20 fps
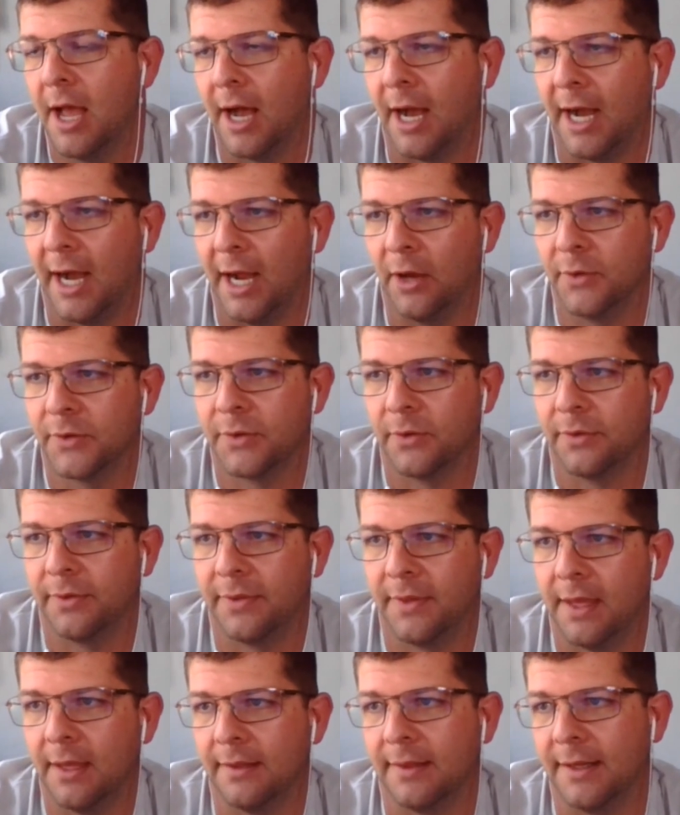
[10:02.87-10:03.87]
I also
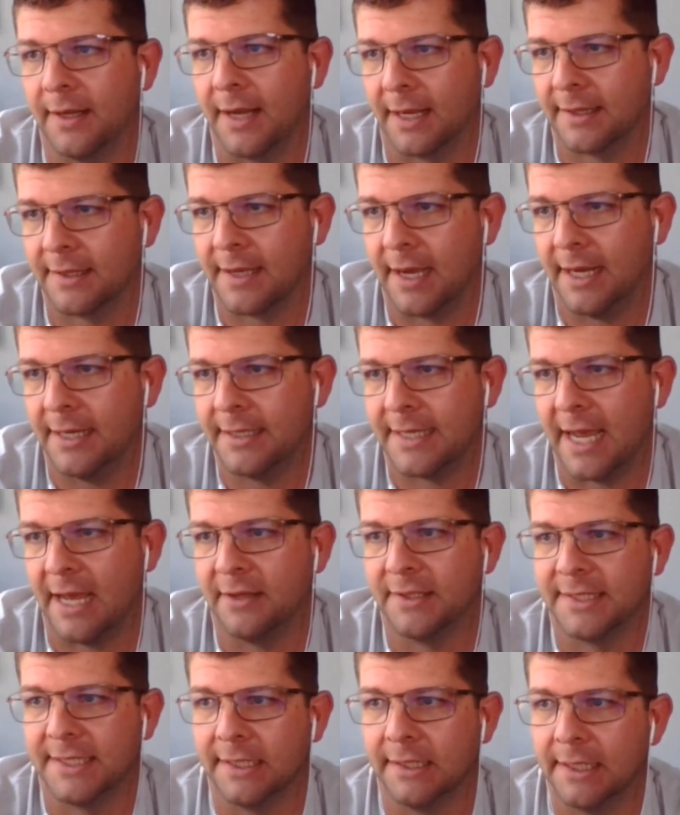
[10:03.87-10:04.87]
think the next guy
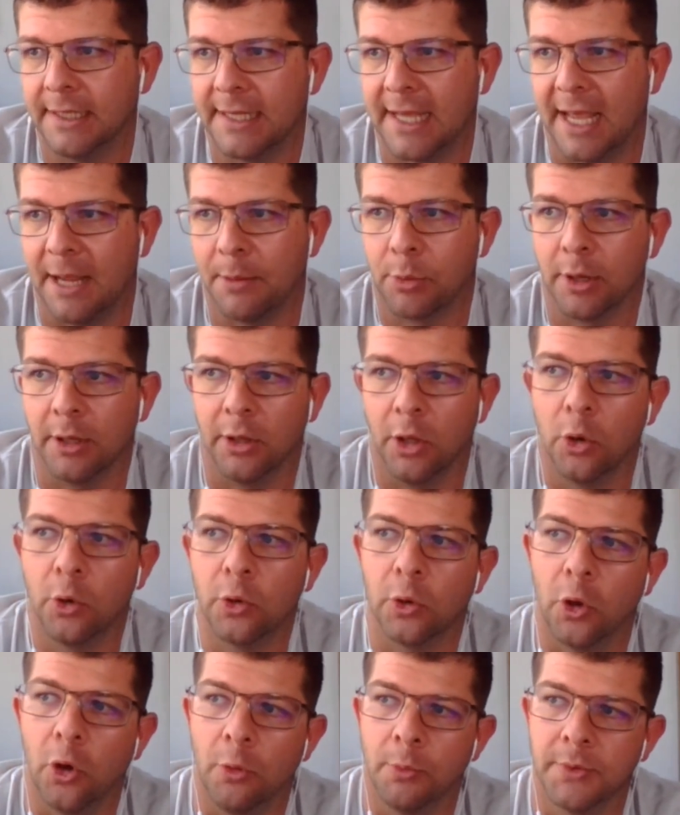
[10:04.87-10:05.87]
down, Dylan Gabriel,
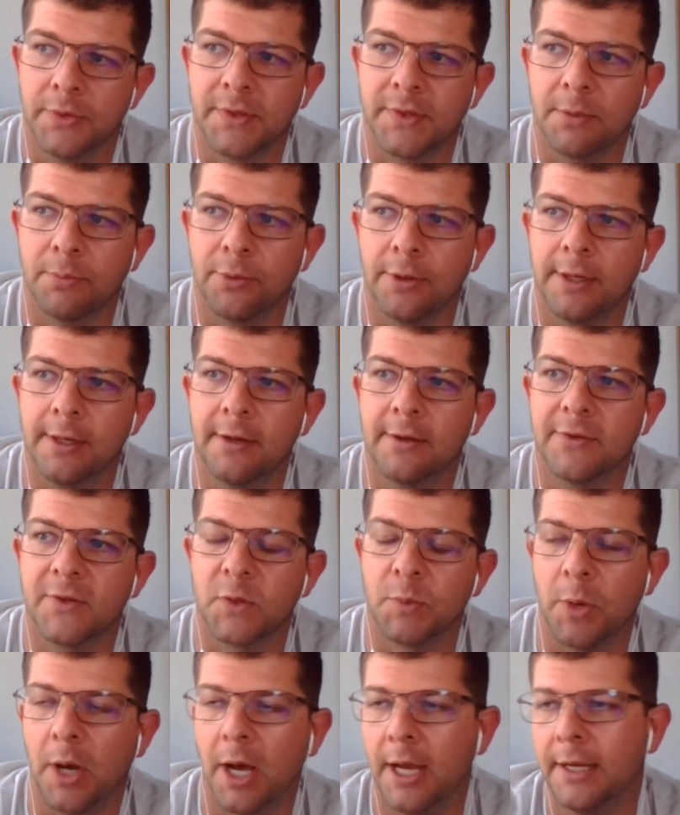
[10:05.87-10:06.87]
Oklahoma's in a pretty good
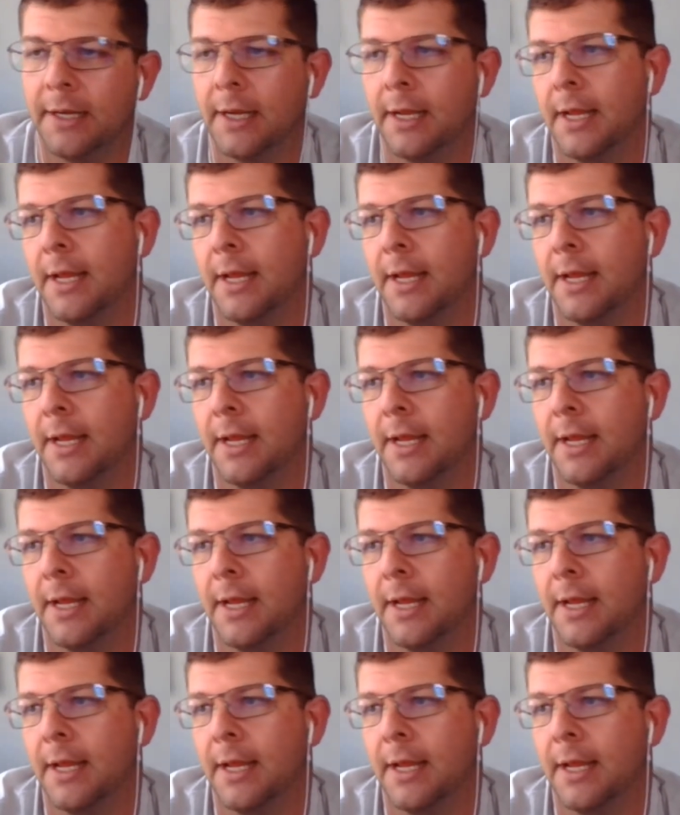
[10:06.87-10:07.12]
spot.